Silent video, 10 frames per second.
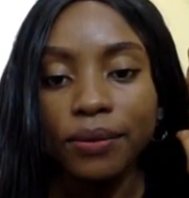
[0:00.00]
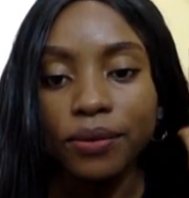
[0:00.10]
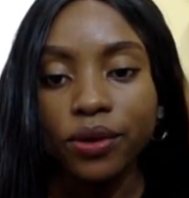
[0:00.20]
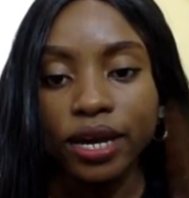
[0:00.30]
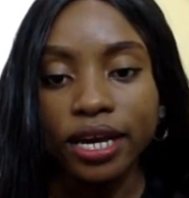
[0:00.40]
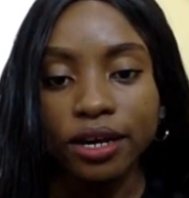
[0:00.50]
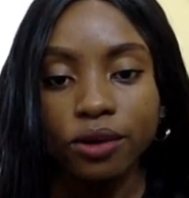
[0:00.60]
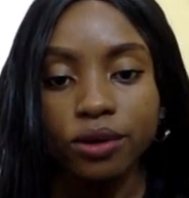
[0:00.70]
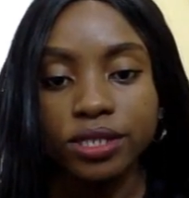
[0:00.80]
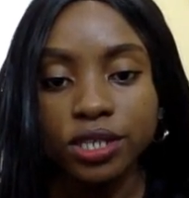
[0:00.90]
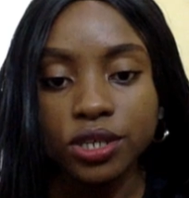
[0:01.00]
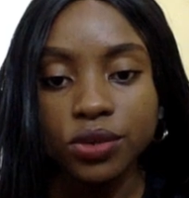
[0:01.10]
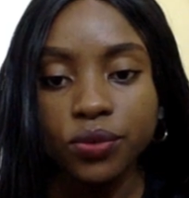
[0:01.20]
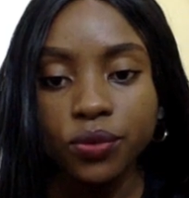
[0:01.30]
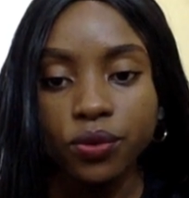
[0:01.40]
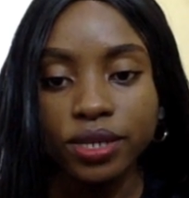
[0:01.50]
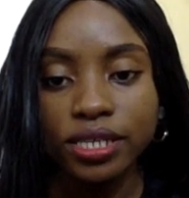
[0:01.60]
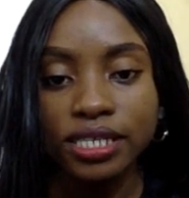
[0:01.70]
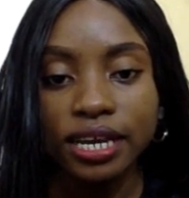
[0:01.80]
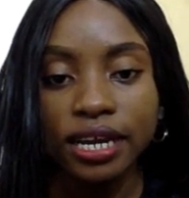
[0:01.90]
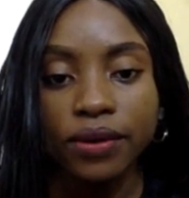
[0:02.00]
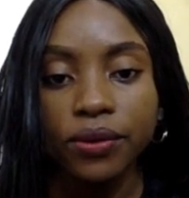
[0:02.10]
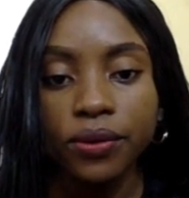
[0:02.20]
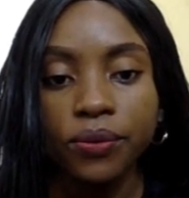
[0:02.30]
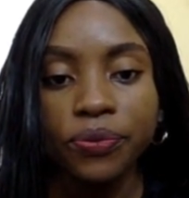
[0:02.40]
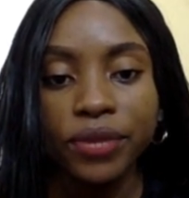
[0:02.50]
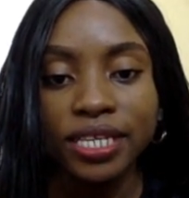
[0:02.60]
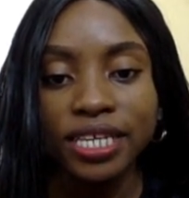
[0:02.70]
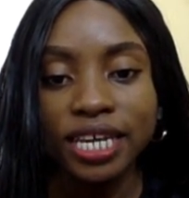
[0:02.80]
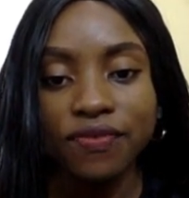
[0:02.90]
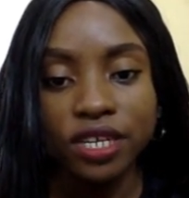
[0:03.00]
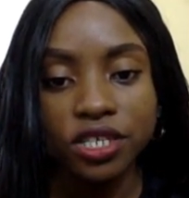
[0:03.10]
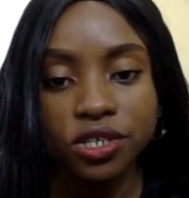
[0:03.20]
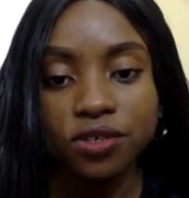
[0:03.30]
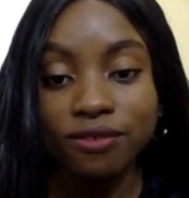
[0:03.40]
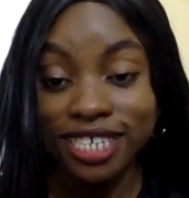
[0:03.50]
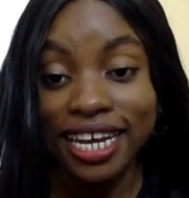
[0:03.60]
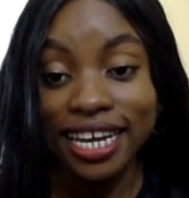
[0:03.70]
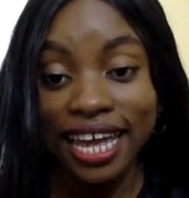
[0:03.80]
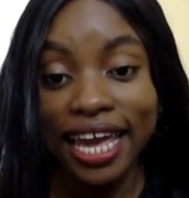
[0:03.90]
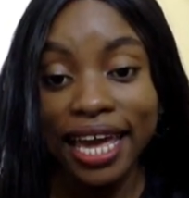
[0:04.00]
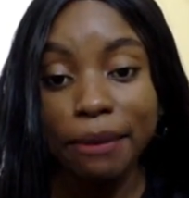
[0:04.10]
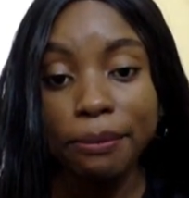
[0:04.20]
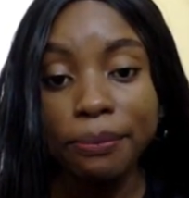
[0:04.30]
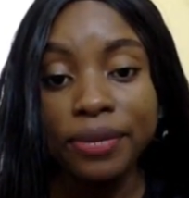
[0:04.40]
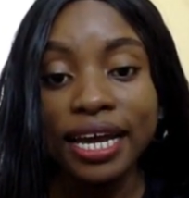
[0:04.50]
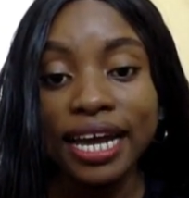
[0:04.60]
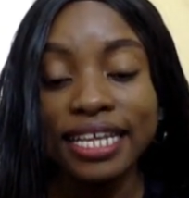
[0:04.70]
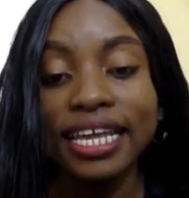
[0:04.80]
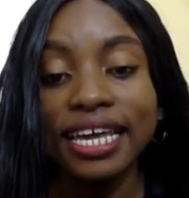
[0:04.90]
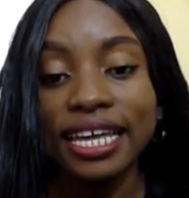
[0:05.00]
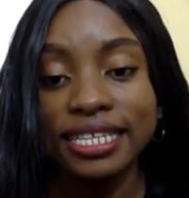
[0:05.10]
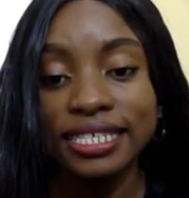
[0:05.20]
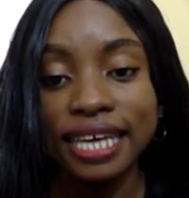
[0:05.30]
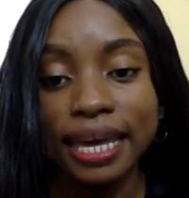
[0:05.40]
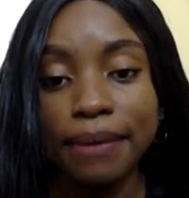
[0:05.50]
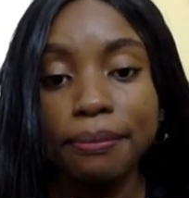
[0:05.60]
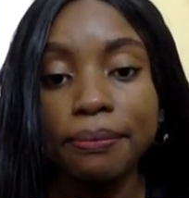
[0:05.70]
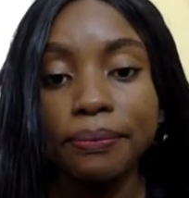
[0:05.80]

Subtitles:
You can continue with this arrow, the adventures of G and M, Adeleke team,